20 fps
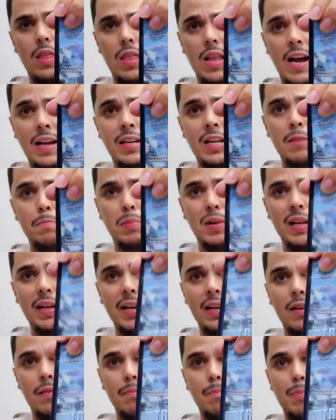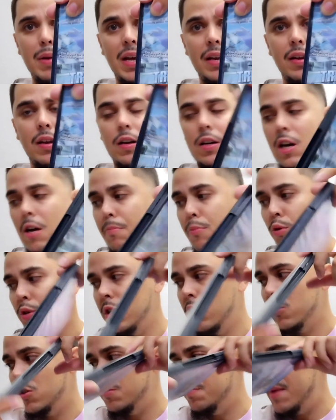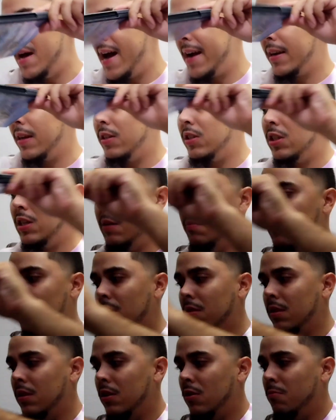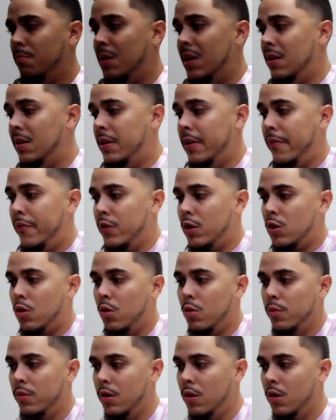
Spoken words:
I did play it a couple years back. It seems a little bit difficult